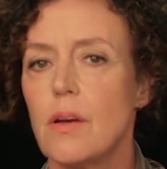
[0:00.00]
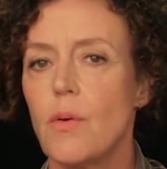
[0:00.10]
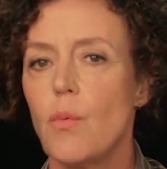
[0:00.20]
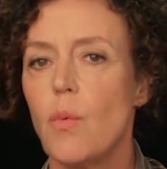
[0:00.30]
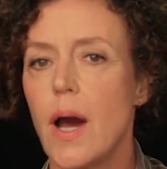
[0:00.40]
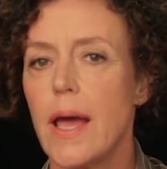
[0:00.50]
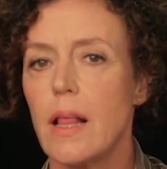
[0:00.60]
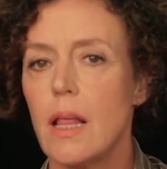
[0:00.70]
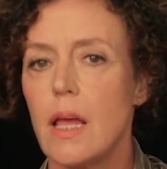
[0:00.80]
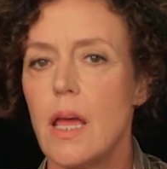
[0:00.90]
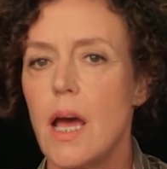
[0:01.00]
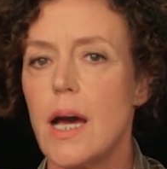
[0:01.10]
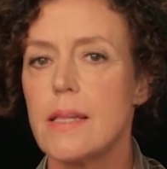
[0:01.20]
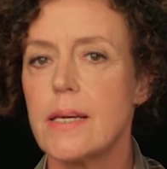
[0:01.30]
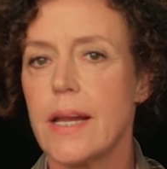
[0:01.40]
while
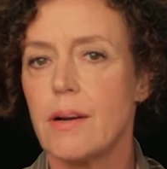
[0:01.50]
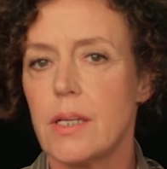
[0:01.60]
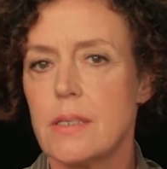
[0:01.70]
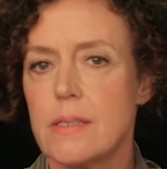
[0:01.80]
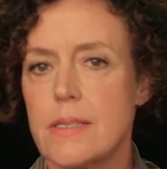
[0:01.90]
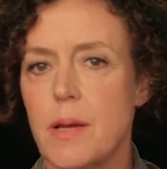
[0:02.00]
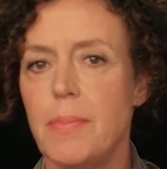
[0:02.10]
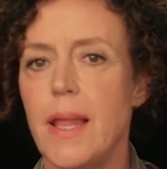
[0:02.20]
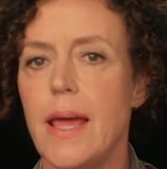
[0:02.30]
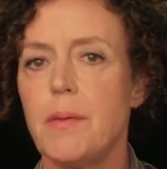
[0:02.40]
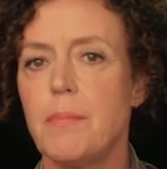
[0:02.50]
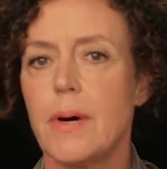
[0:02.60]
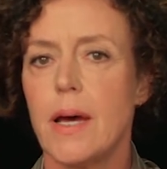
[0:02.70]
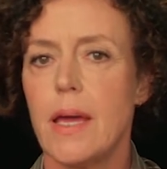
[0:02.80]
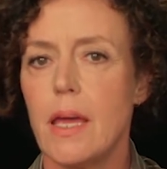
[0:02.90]
other characters are played
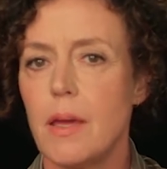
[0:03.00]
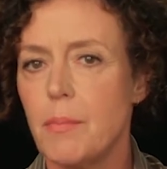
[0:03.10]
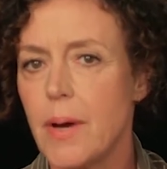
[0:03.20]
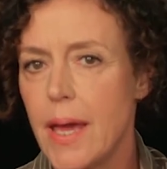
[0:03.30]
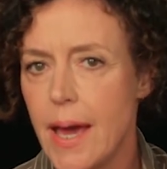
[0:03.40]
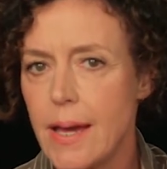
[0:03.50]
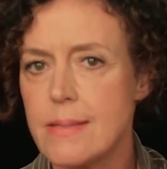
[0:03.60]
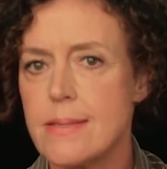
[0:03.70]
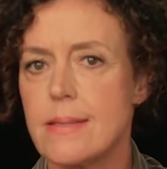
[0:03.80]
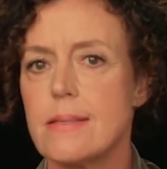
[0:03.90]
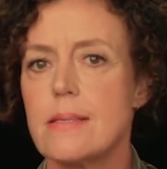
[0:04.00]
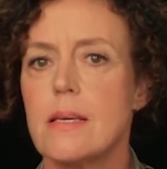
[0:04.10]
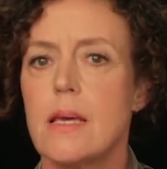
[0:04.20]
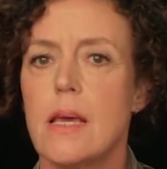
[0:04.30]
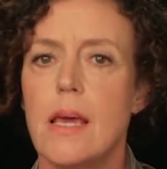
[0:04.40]
by actors,
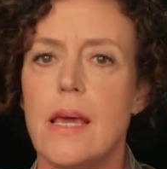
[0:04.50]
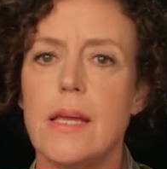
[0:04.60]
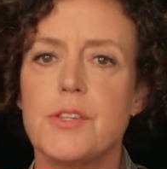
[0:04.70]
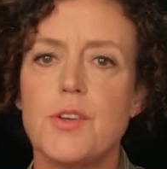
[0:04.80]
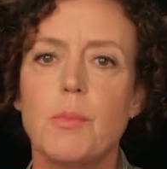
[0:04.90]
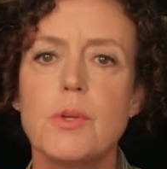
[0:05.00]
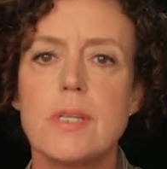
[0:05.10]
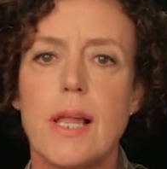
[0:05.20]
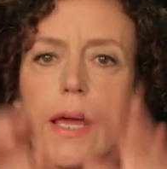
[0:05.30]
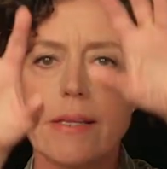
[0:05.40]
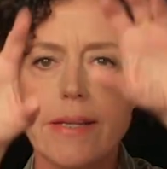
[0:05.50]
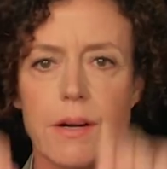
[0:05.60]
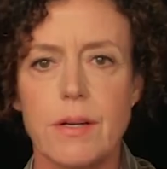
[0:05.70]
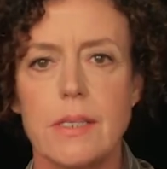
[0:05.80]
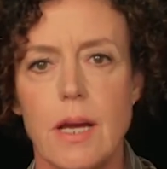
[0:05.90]
it's almost like
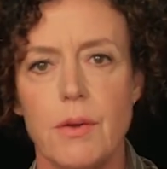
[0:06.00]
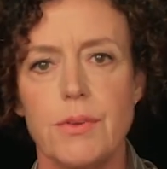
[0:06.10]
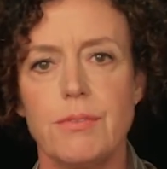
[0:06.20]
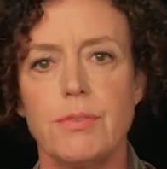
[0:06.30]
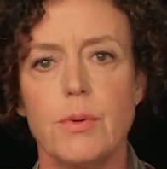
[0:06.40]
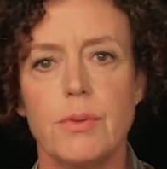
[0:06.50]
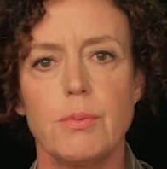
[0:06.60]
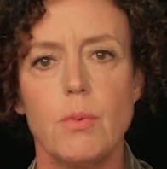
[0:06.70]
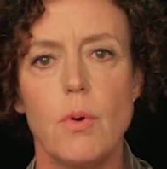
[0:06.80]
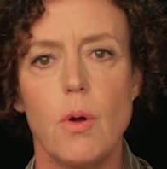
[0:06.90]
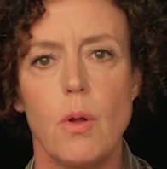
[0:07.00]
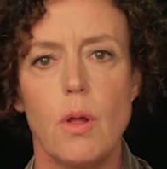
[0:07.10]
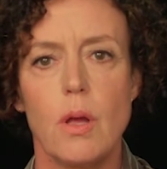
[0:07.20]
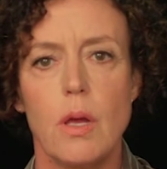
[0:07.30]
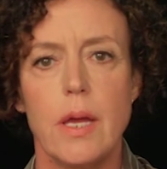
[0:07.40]
tearing down the fourth wall
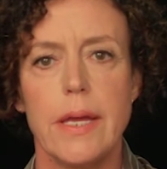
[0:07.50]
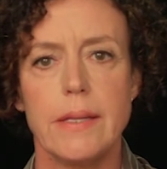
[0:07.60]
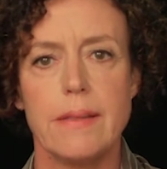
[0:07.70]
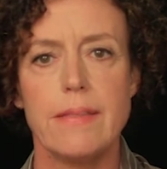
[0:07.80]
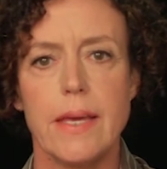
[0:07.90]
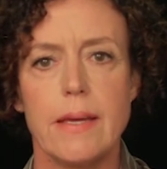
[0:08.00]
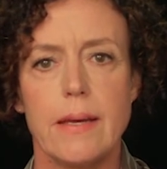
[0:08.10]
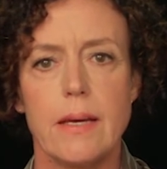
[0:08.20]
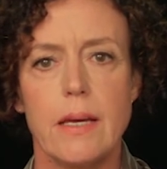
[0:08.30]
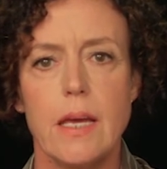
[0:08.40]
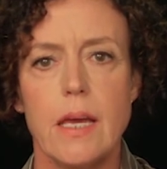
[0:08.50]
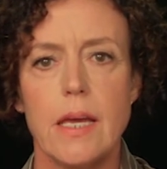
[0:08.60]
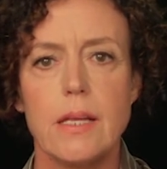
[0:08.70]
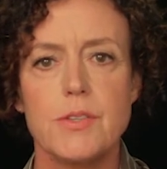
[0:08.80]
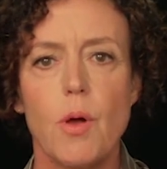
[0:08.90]
in a theater.
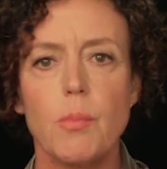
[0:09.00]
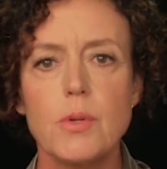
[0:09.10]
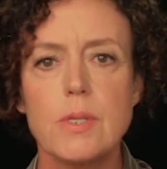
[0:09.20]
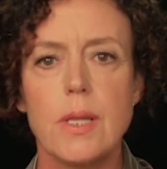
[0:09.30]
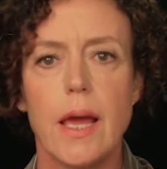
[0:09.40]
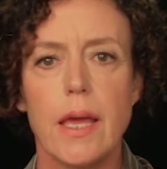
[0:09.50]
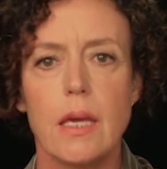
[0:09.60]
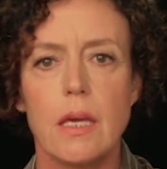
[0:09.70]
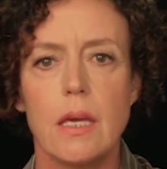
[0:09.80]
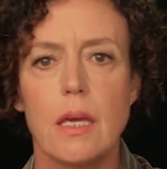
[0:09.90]
It's almost like